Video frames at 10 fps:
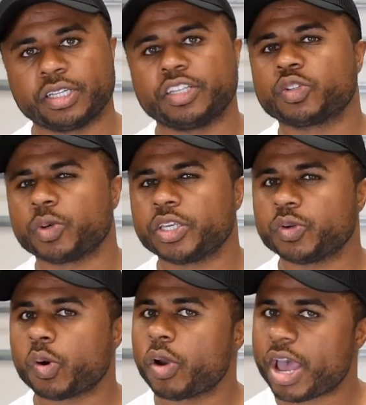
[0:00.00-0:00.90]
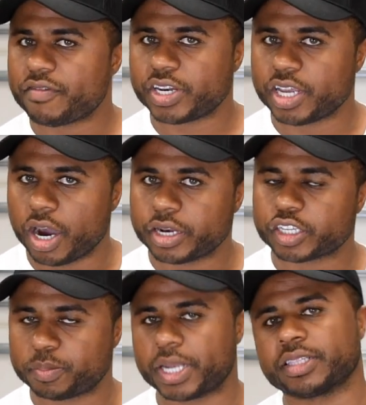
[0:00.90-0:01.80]
This way you don't have any
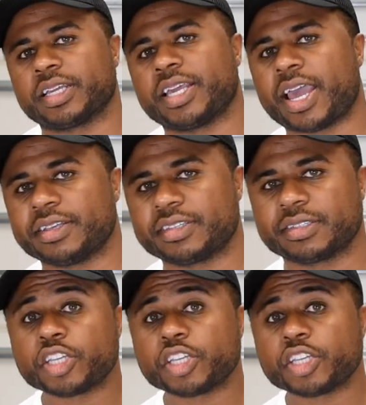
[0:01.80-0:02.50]
unexpected guests.